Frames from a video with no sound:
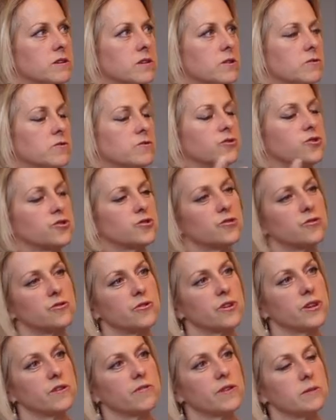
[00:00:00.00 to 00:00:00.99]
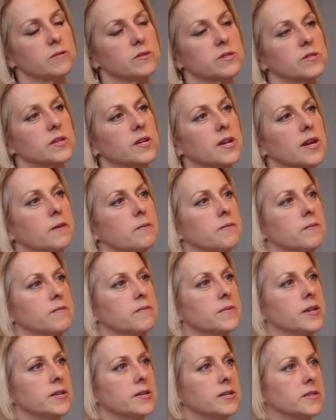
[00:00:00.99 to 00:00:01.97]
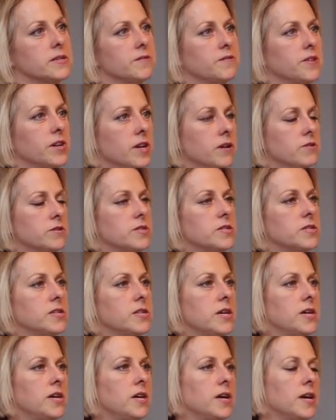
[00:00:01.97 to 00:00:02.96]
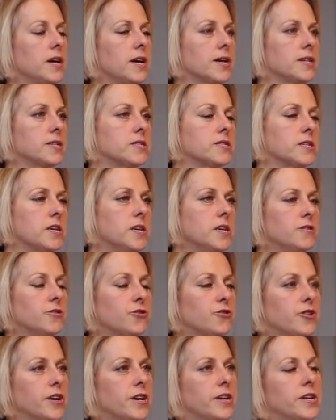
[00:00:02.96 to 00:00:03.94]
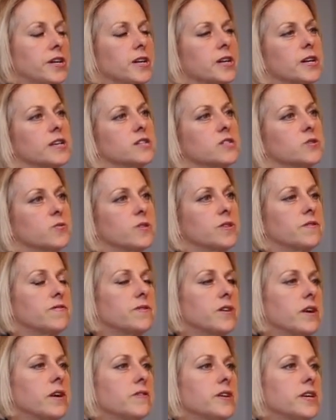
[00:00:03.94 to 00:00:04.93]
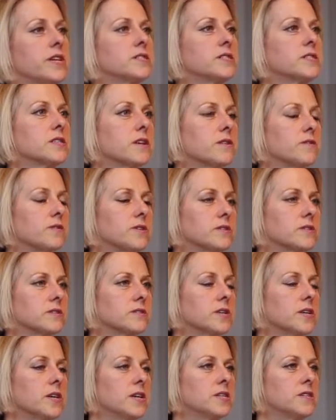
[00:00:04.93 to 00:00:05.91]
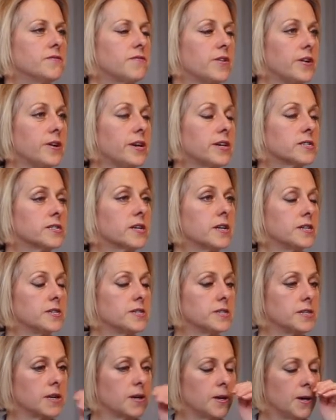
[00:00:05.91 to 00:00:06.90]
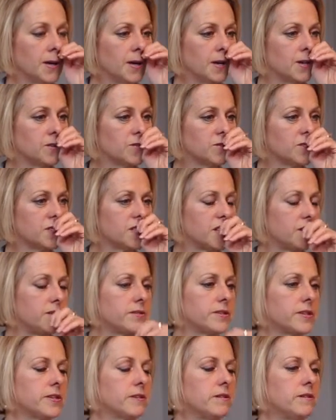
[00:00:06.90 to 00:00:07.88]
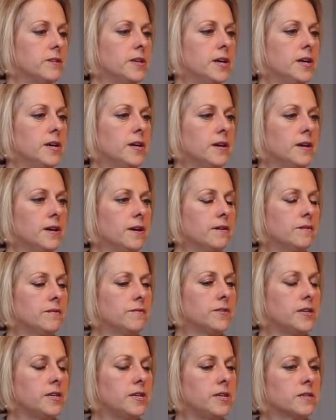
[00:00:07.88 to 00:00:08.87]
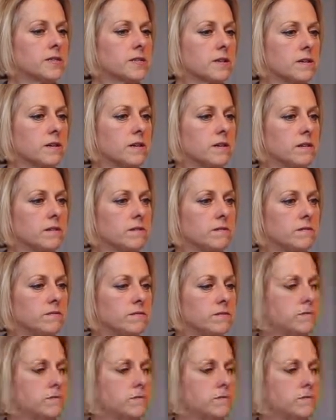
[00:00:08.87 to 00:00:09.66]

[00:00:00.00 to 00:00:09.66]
whole story of Amsterdam and the VOC and the trading routes with the Far East, so it's very exciting. Also that these are